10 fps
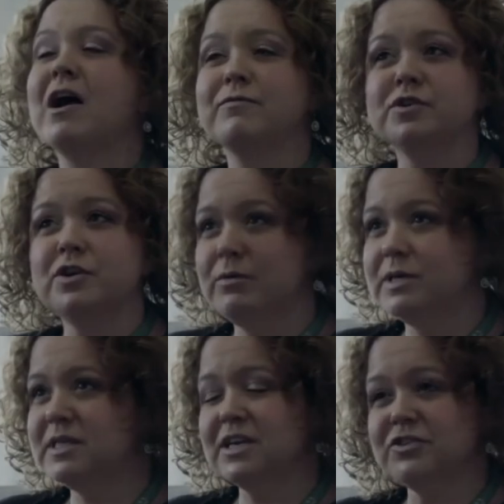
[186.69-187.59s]
have no
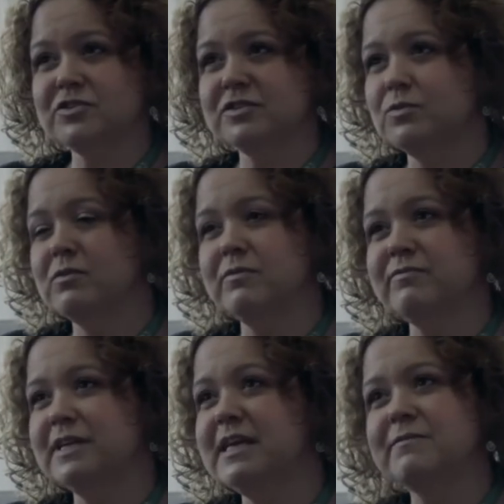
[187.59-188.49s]
intentions at all
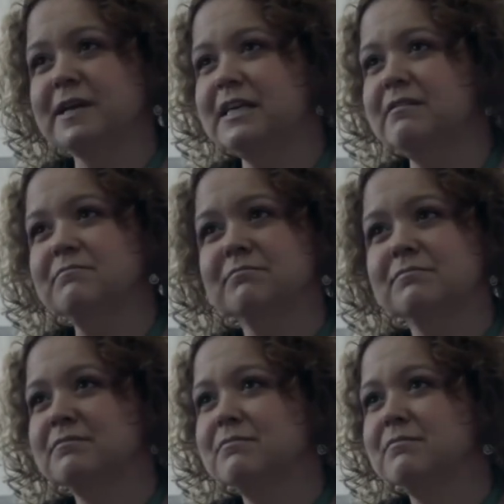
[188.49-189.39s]
of leaving,
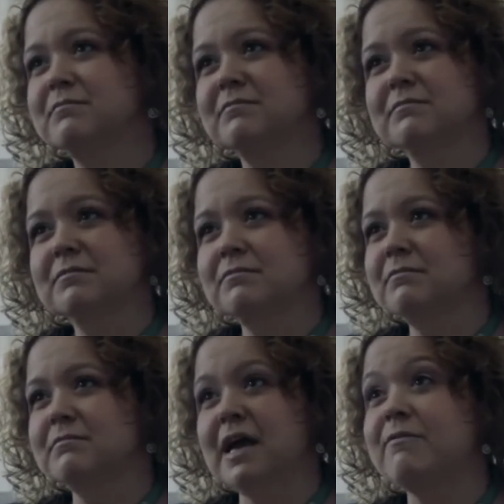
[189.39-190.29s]

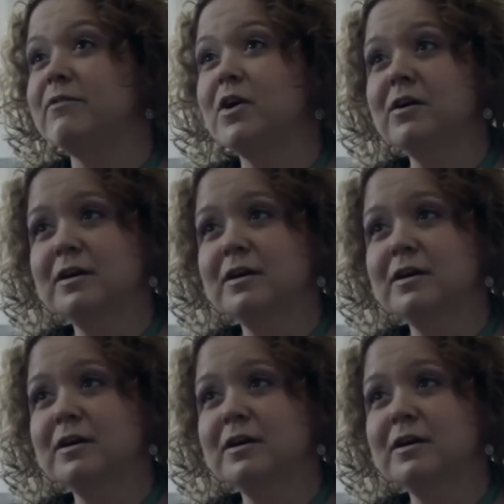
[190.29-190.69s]
ever.